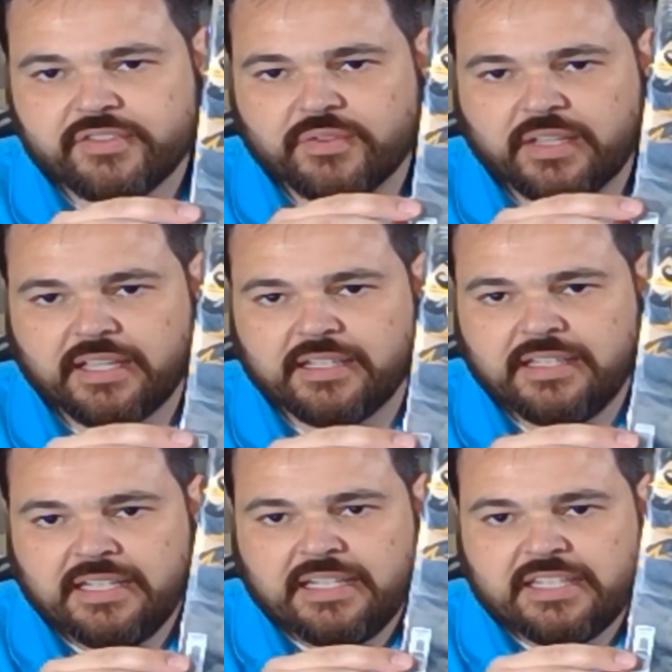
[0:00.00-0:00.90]
So again,
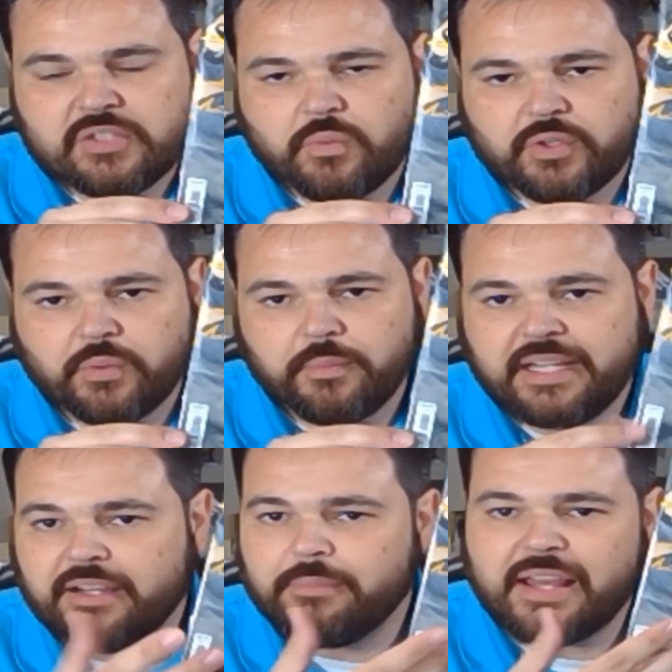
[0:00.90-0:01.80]
this Wonder Woman
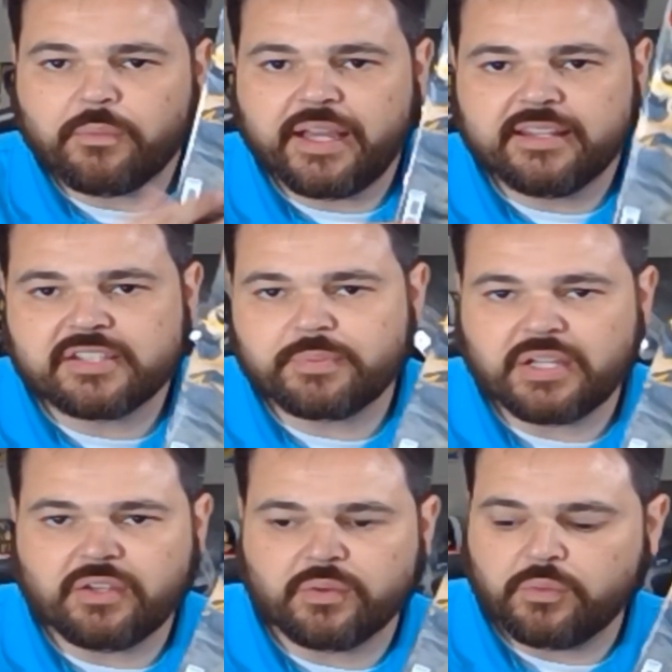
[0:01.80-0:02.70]
here, by the way, this
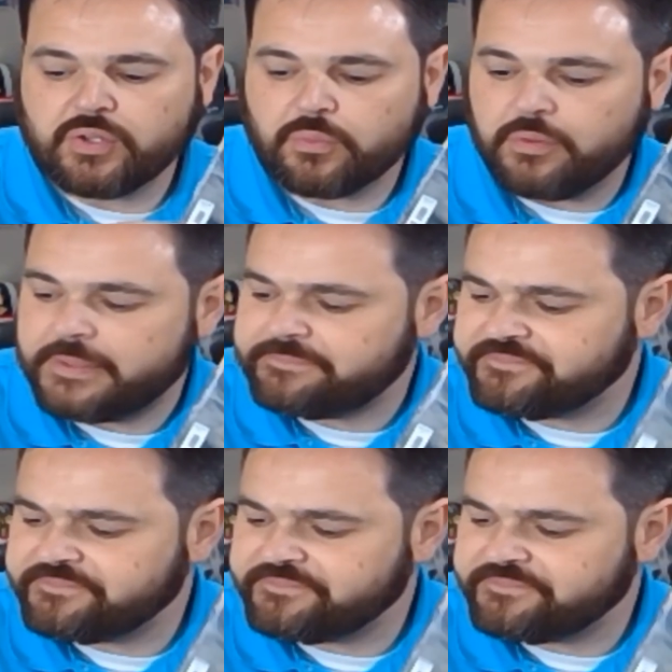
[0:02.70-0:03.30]
particular Wonder Woman